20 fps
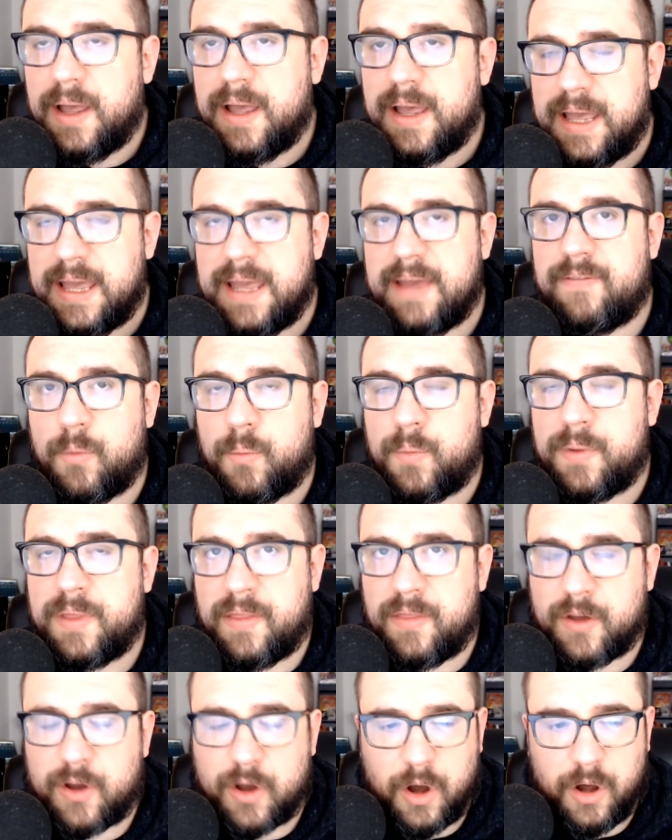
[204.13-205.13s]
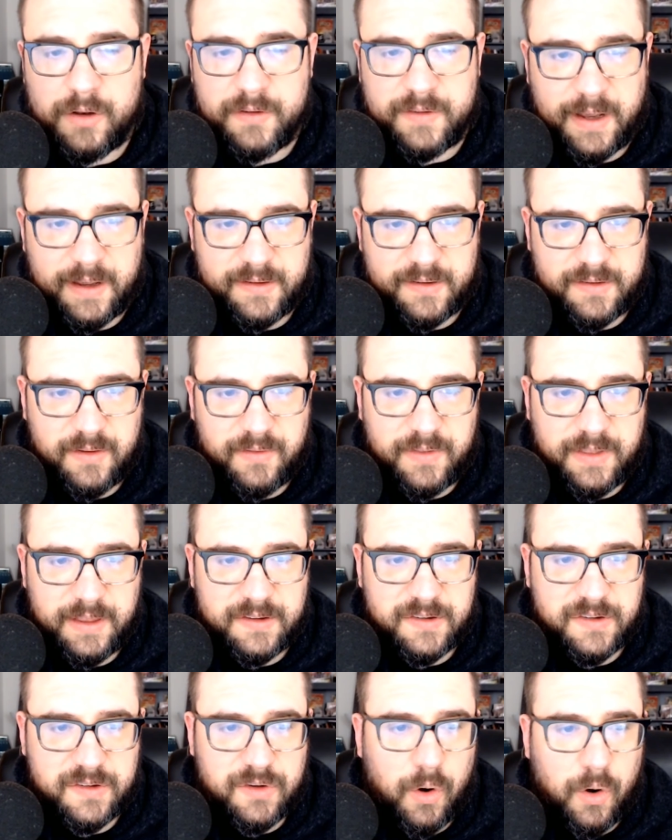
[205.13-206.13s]
even within the context of this
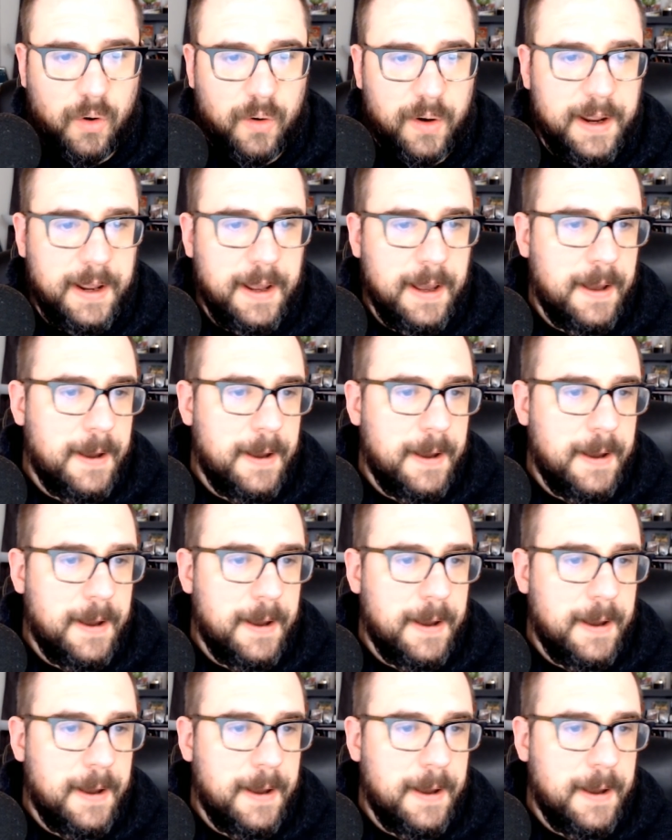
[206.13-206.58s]
story.